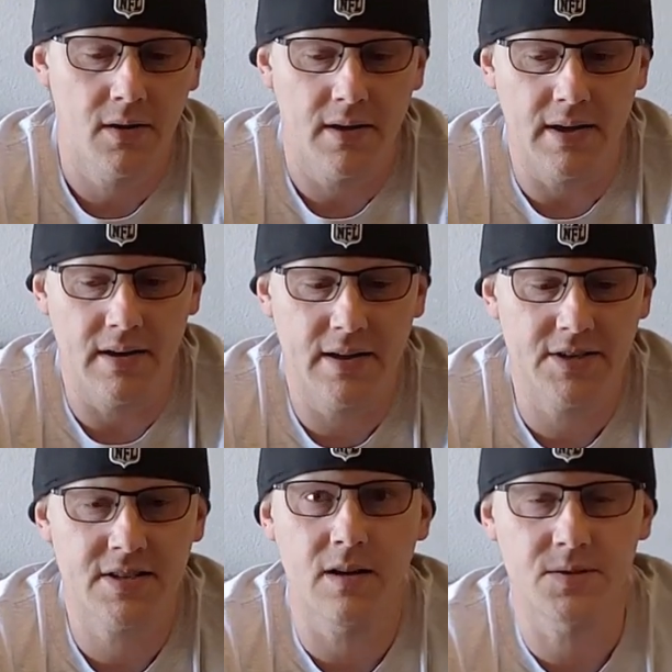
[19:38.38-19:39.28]
And it
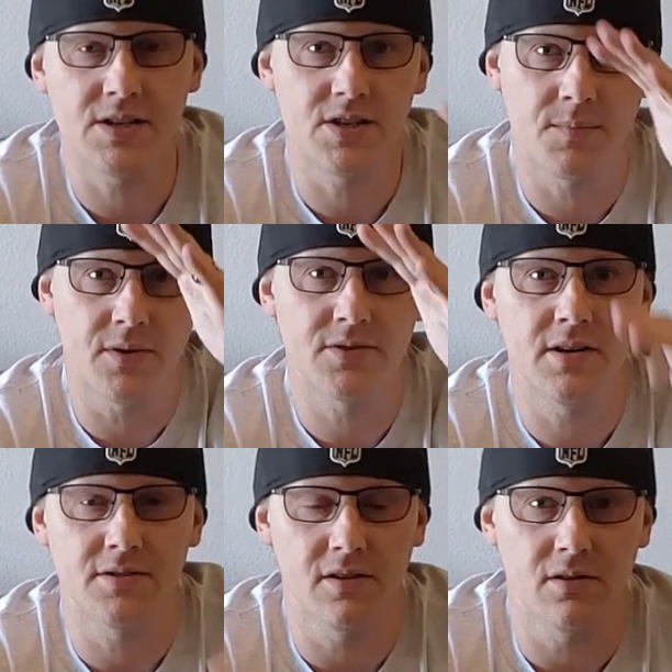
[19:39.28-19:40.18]
just helps get you up those
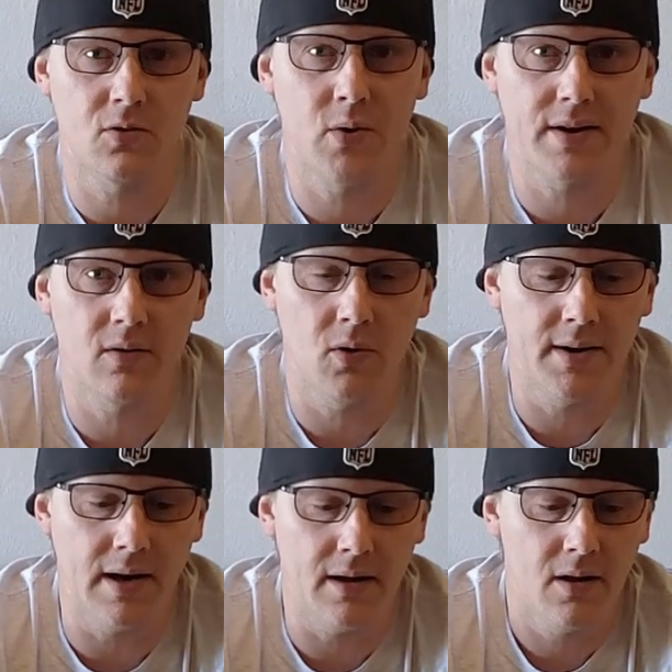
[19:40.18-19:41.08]
hills a little quicker and
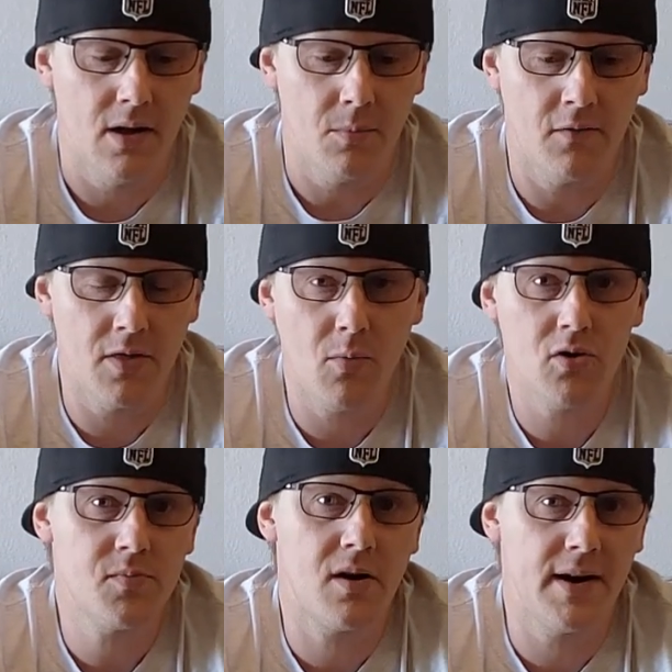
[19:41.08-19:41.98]
whatnot. But for the
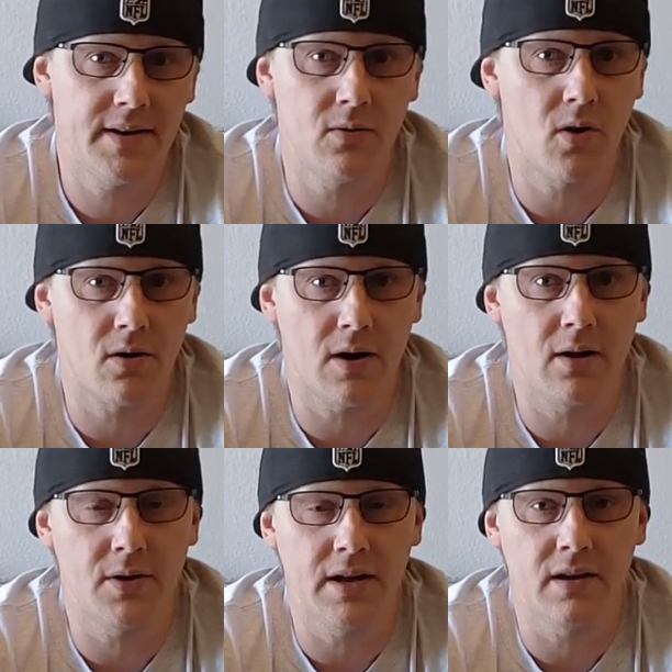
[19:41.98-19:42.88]
most part, I did run
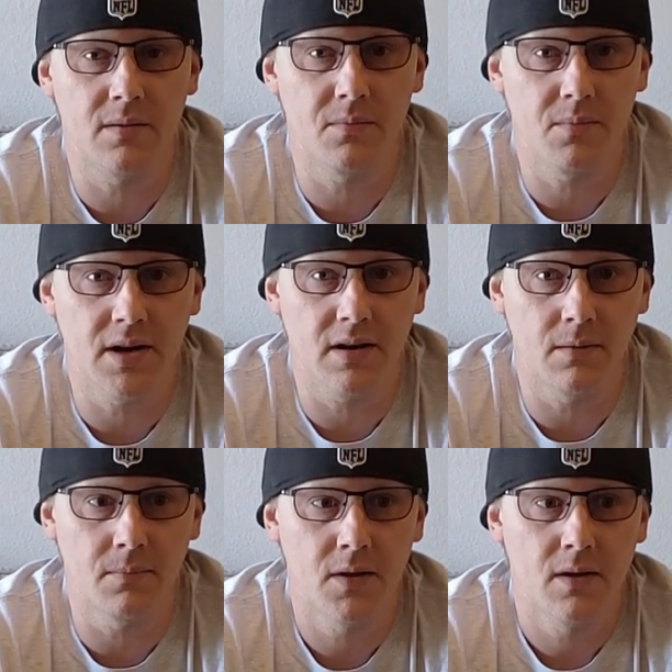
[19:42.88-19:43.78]
around in
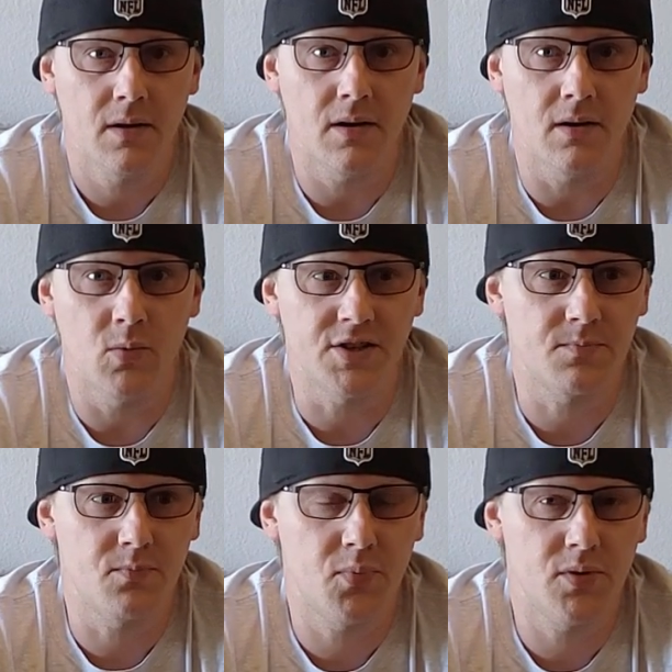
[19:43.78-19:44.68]
medium,
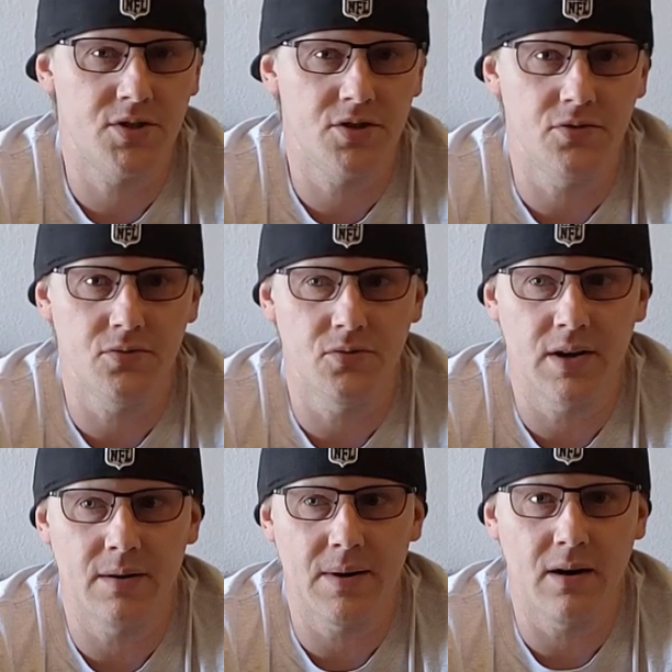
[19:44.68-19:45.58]
which puts you
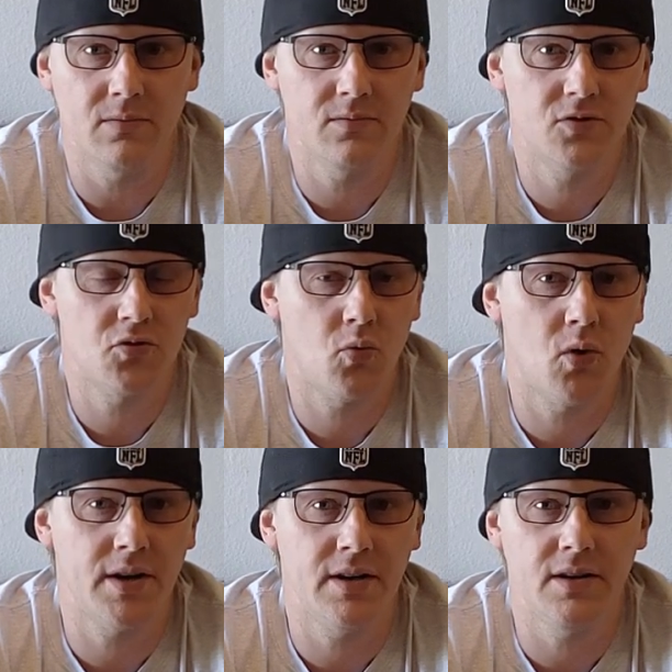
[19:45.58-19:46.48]
at about
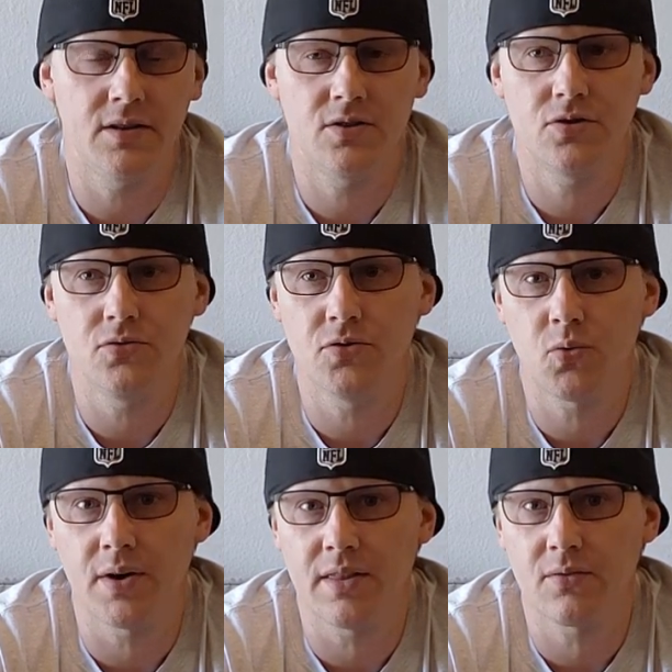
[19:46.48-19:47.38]
22,
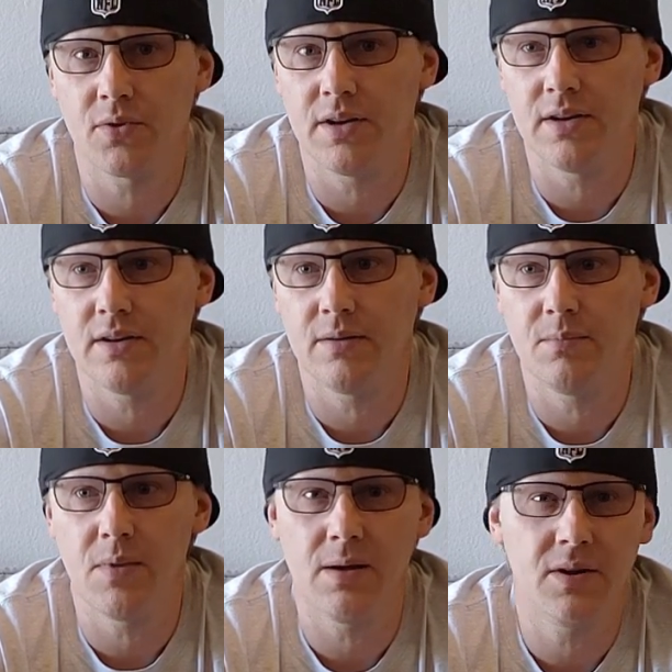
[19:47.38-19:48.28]
23,
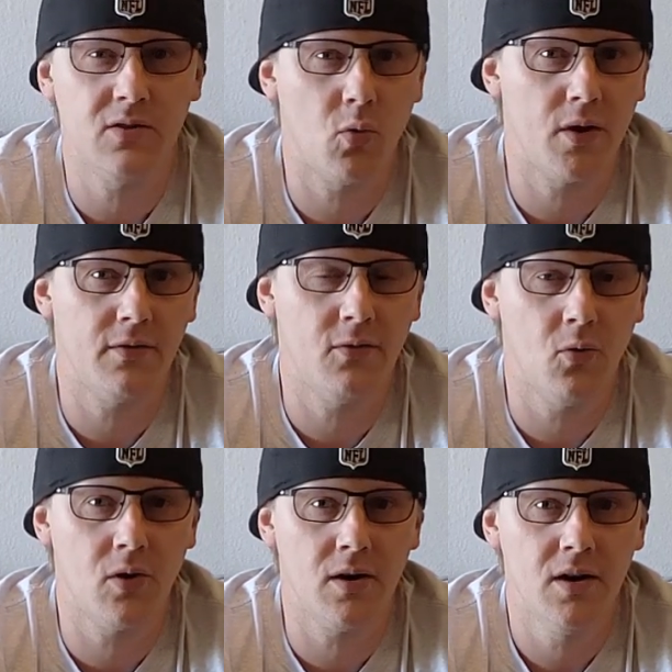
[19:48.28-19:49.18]
maybe
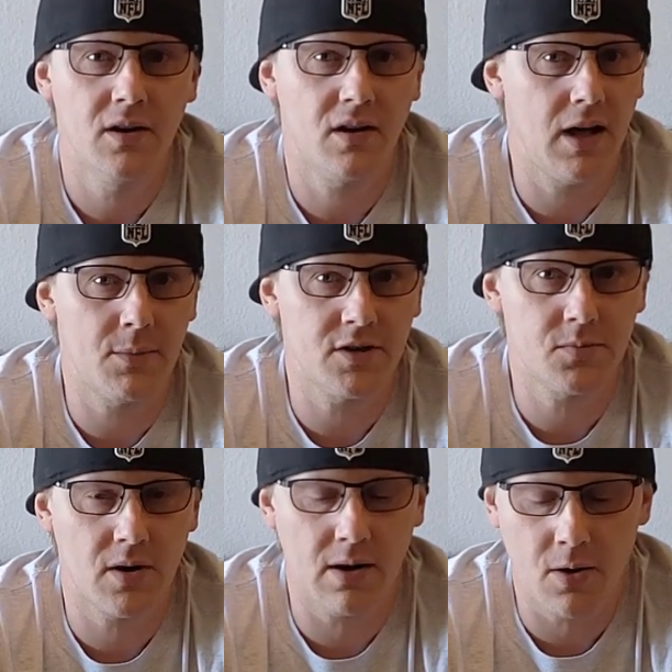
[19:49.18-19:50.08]
24 kilometers
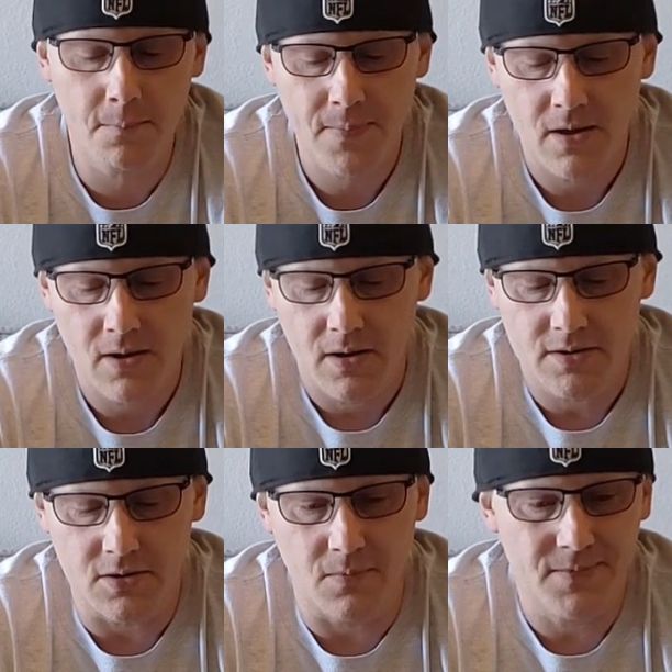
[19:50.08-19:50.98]
per hour.
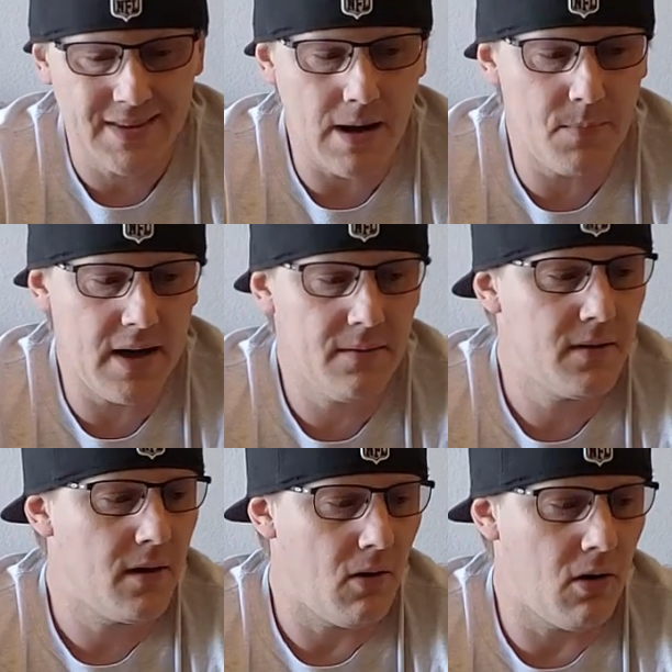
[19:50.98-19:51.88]
So not bad
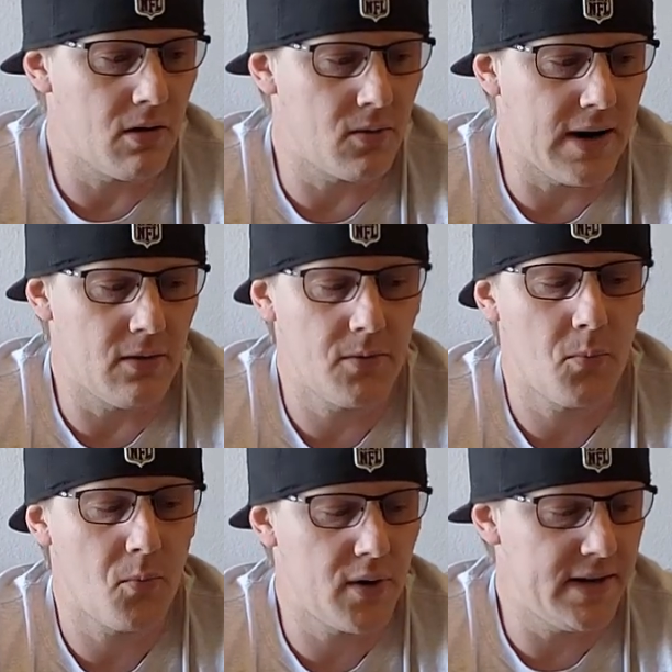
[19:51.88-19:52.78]
all around,
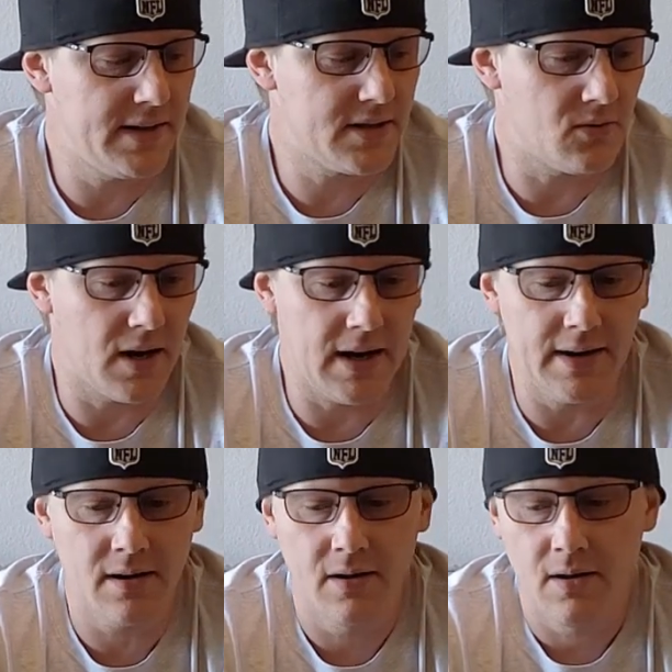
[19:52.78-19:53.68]
pretty decent ride.